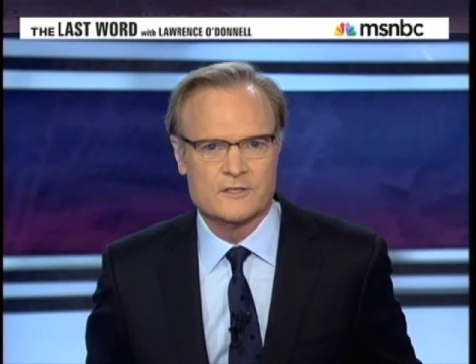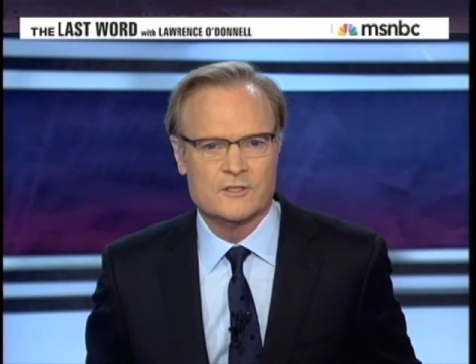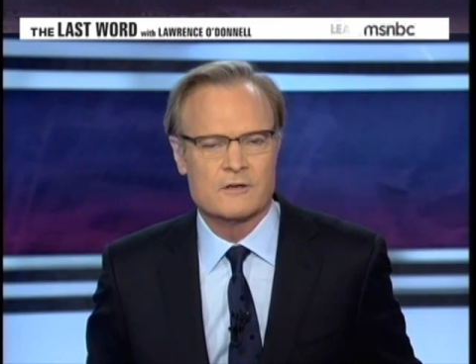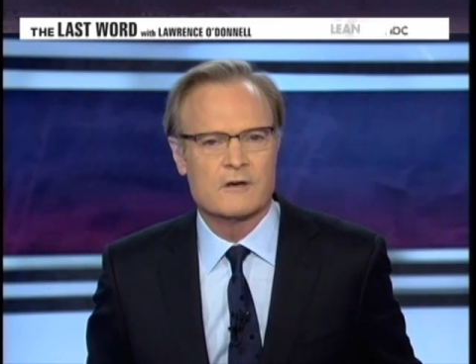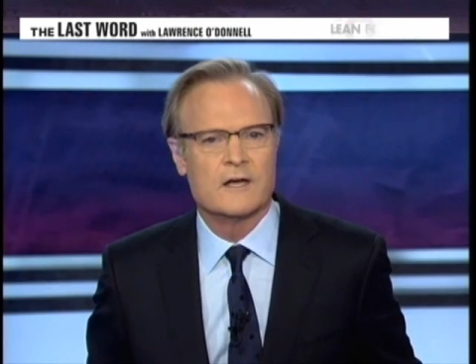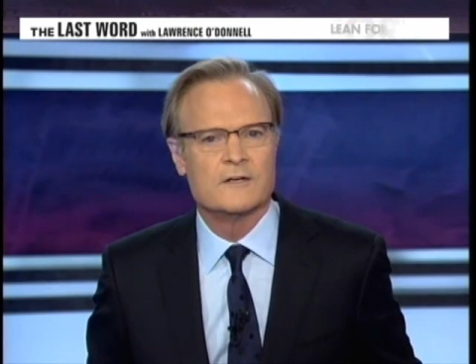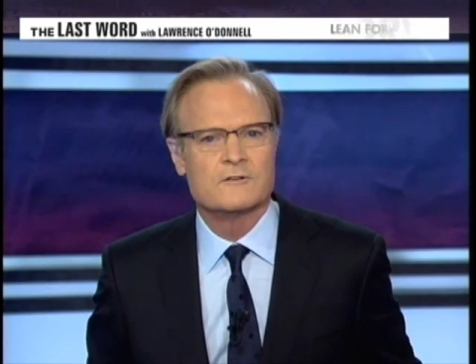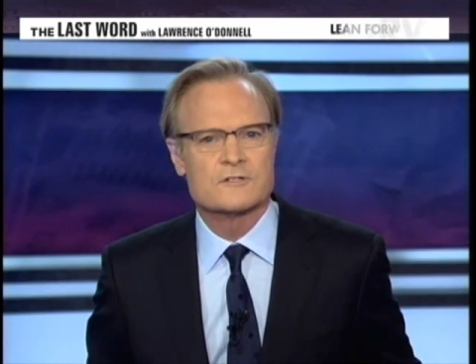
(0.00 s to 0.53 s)

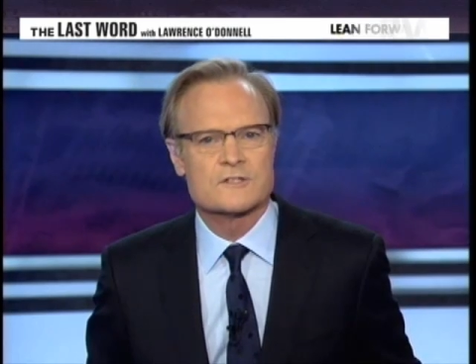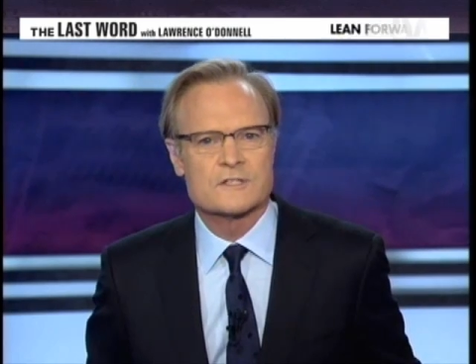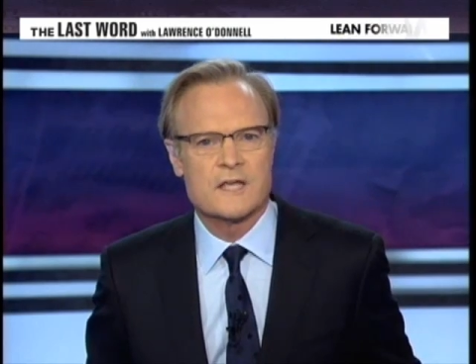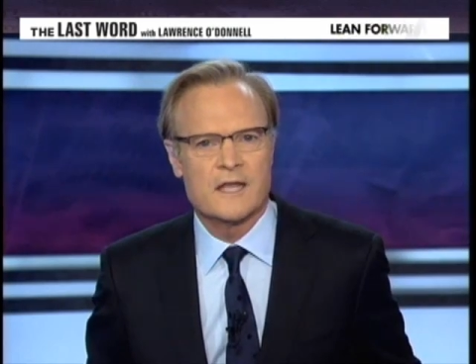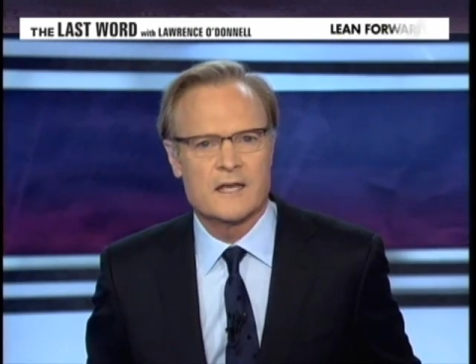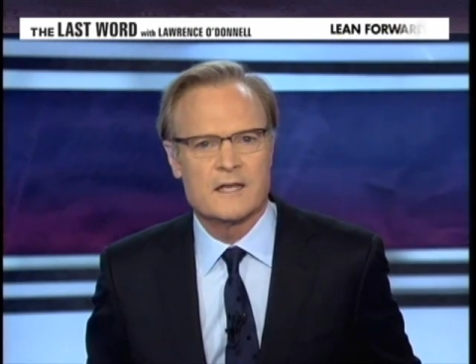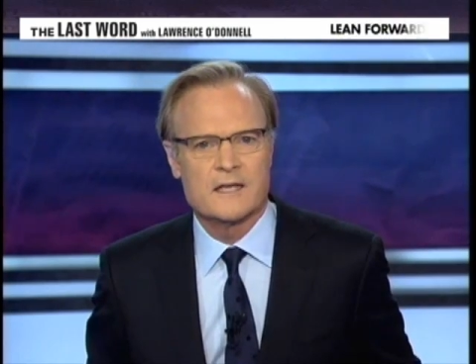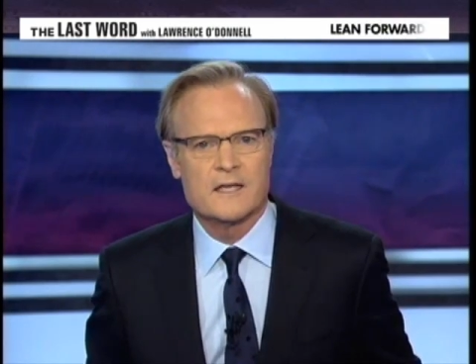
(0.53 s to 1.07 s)
Your
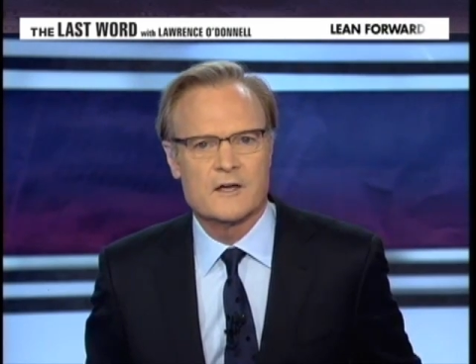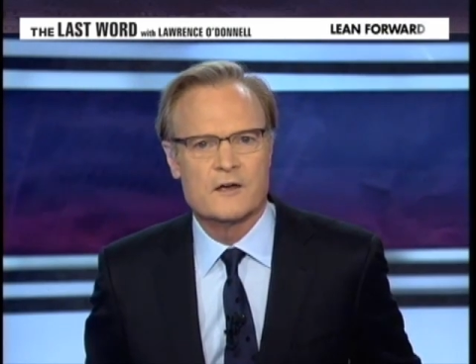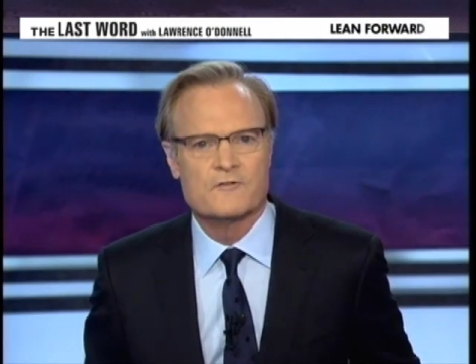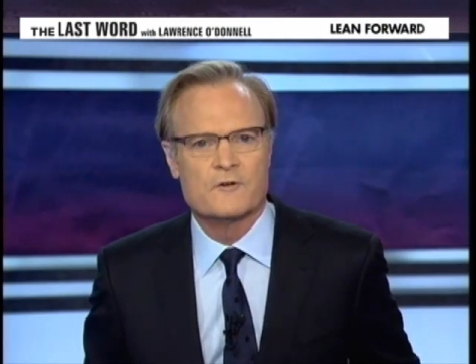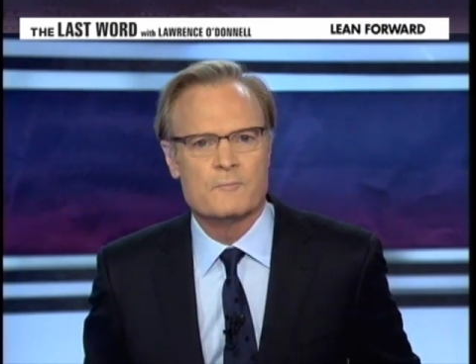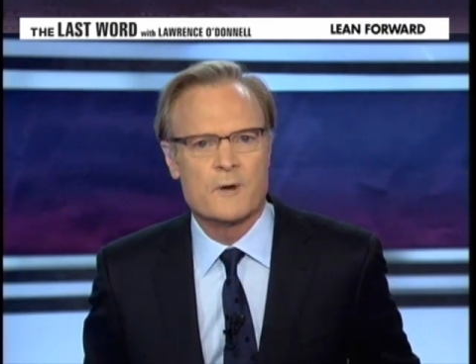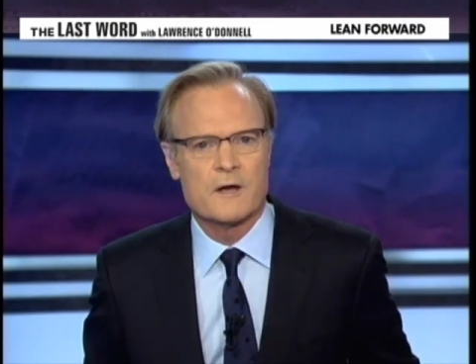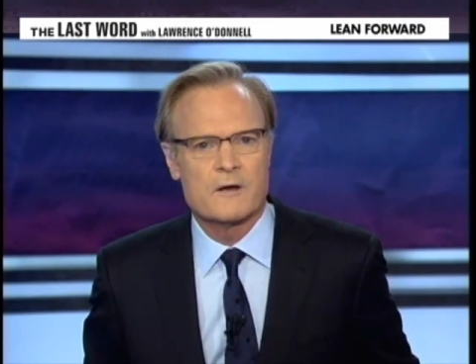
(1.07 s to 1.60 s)
understanding of
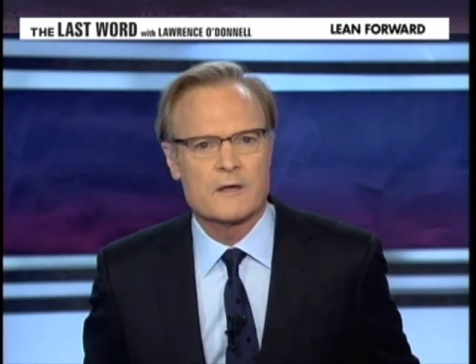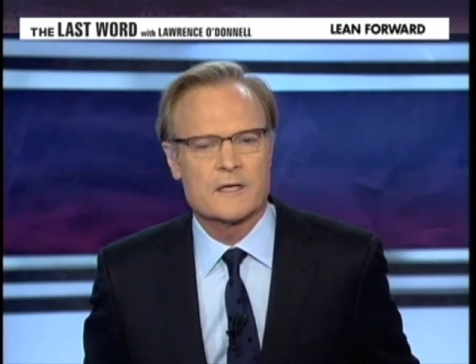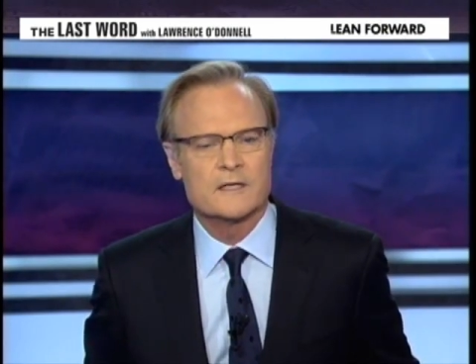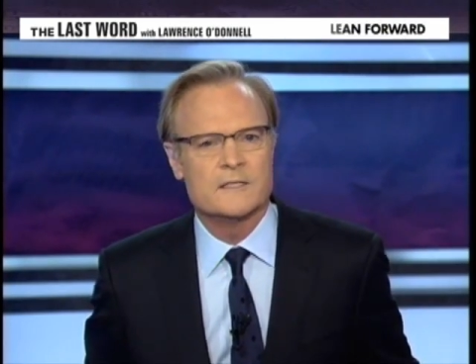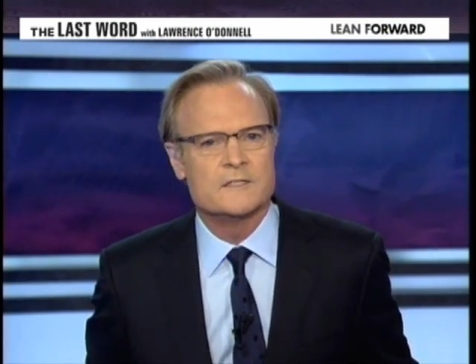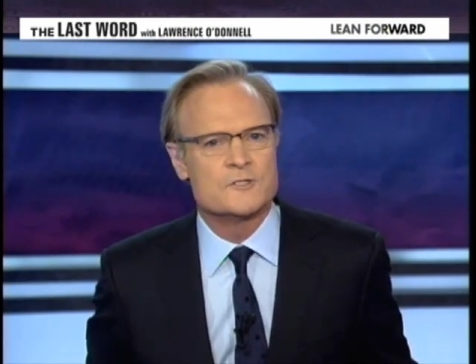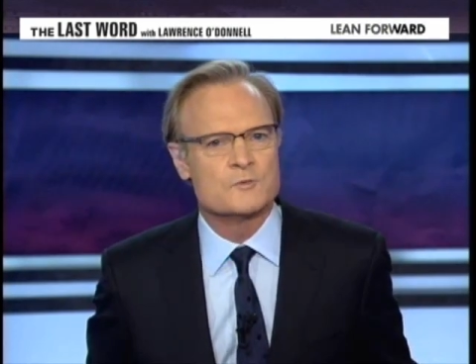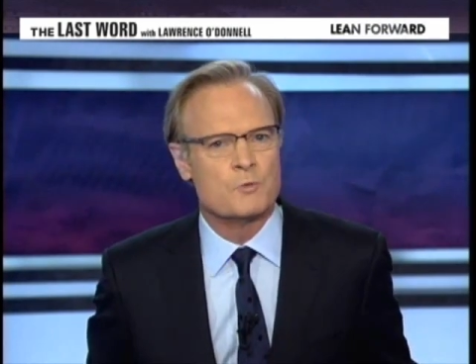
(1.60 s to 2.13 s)

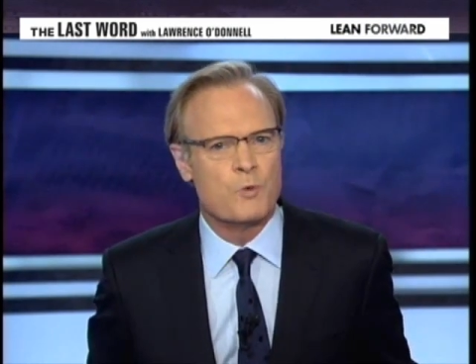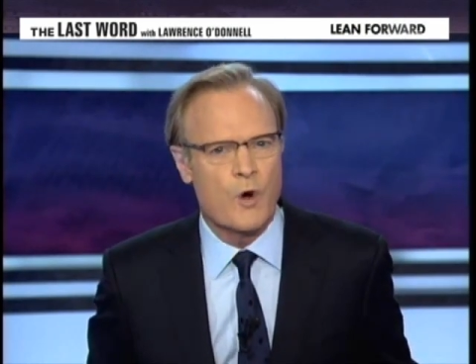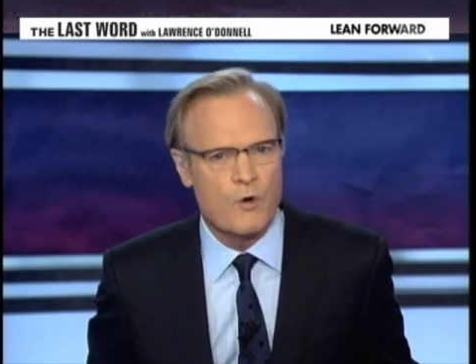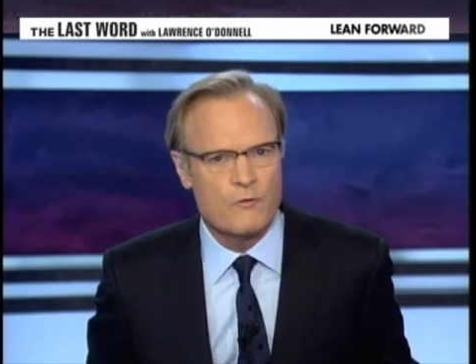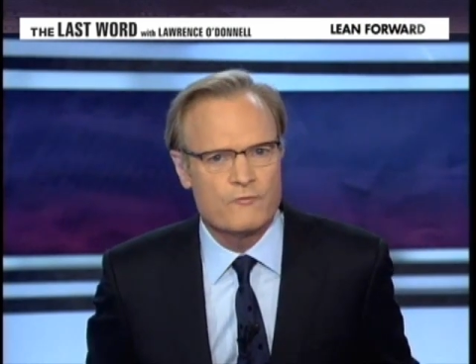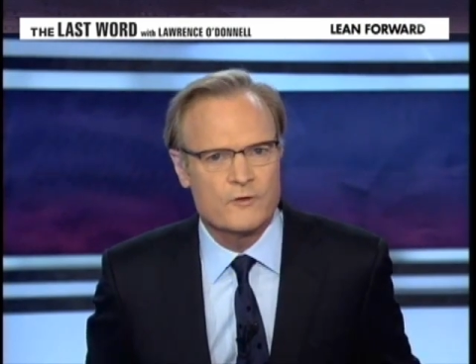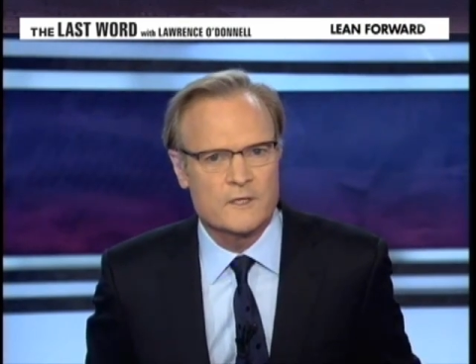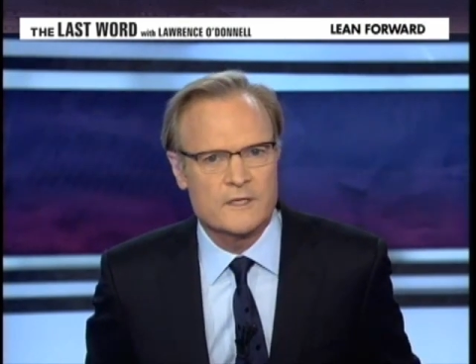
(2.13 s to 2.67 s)
America is
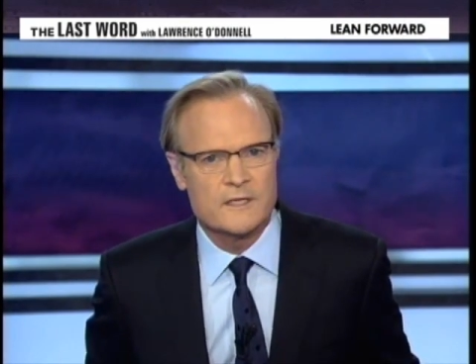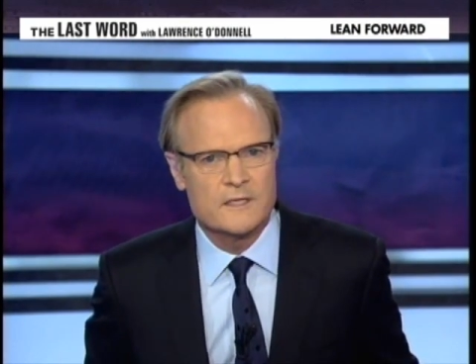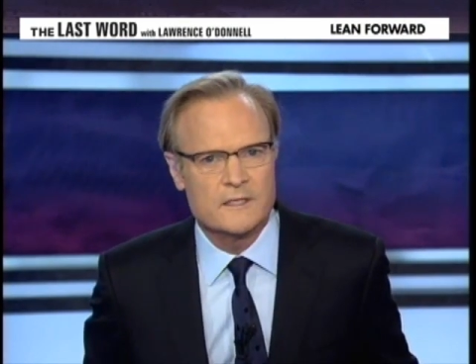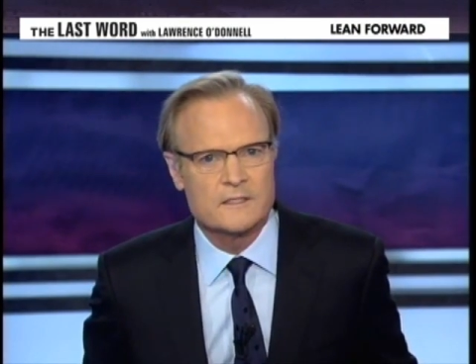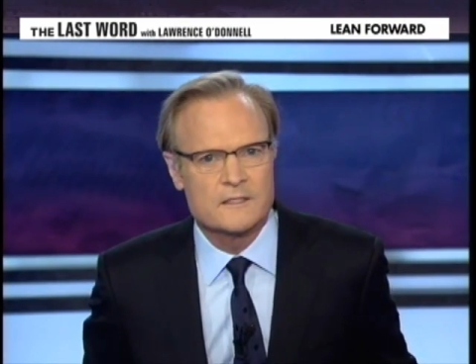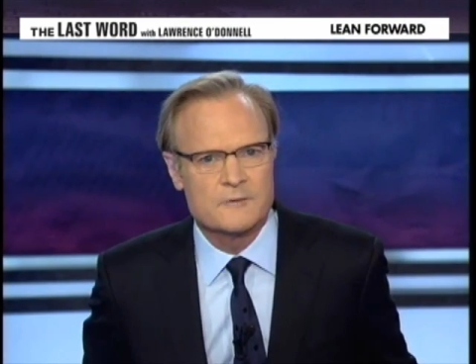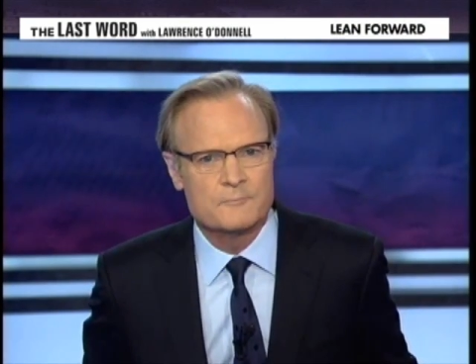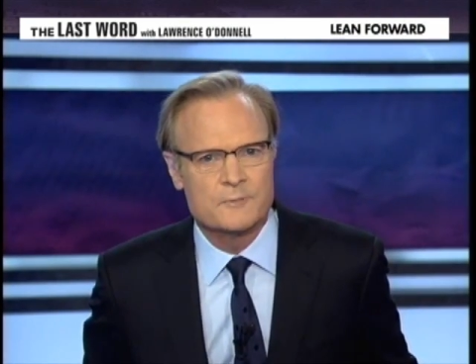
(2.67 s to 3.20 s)
woefully
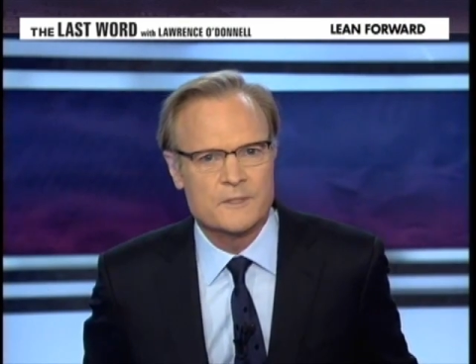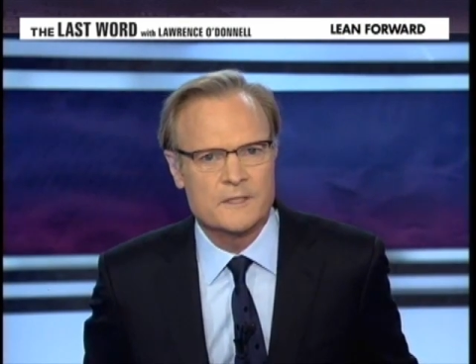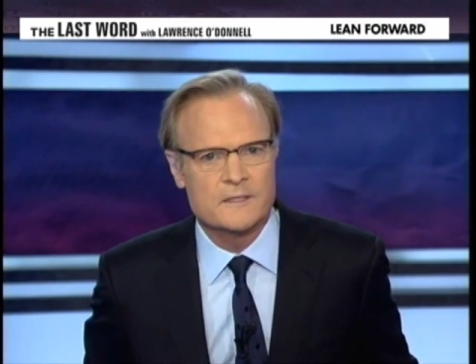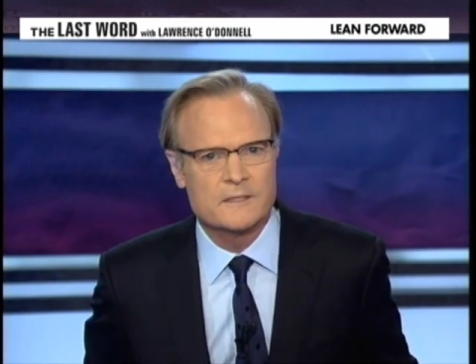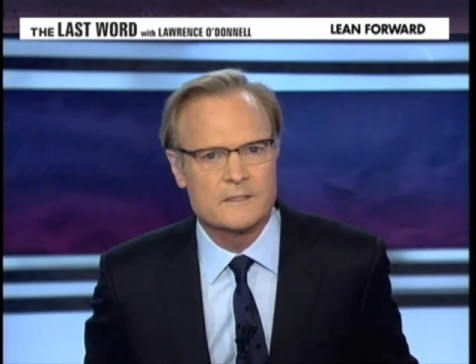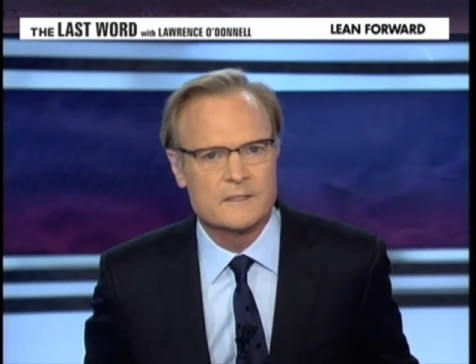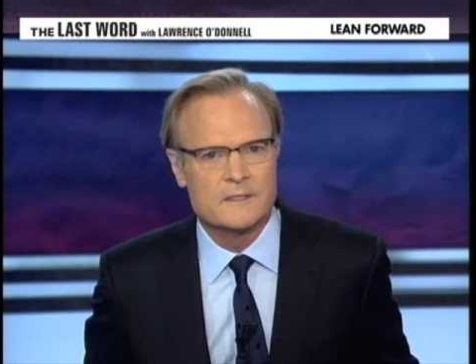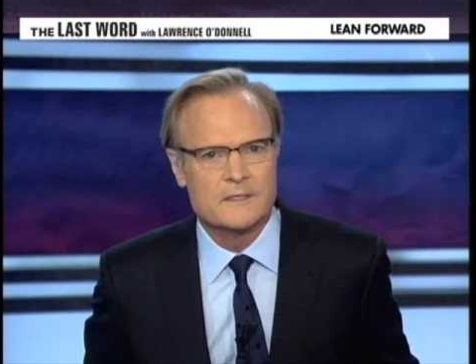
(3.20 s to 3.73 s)
incomplete